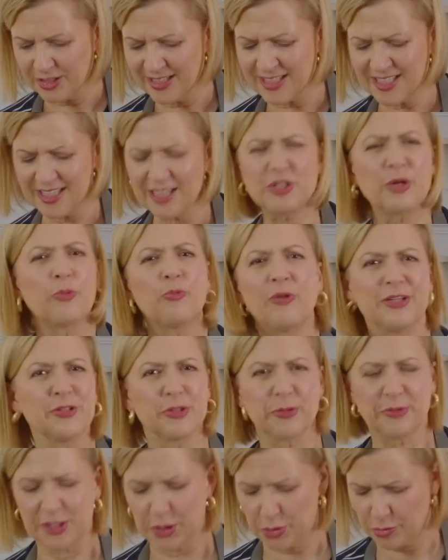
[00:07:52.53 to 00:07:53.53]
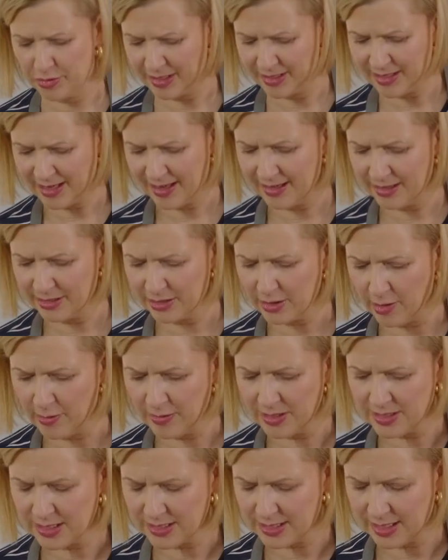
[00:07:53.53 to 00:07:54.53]
It's such a wintry treat. I
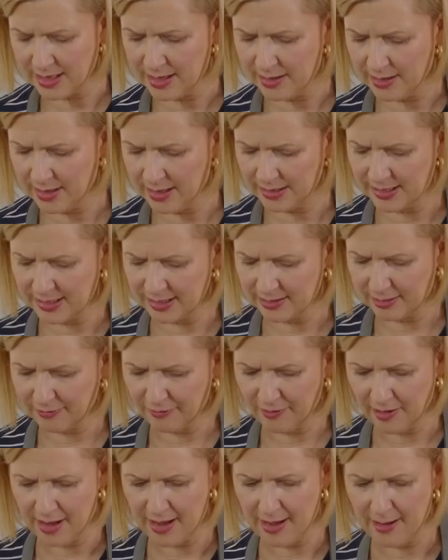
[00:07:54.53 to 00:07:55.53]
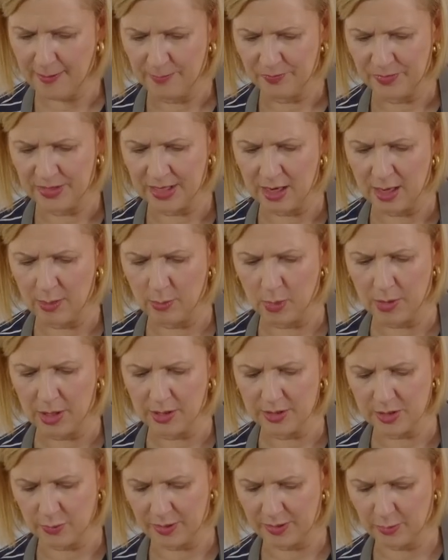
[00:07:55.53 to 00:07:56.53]
always identify Nanaimo
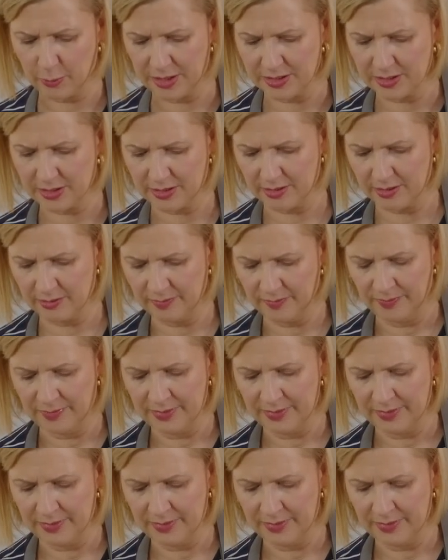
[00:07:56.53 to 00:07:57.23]
bars with winter.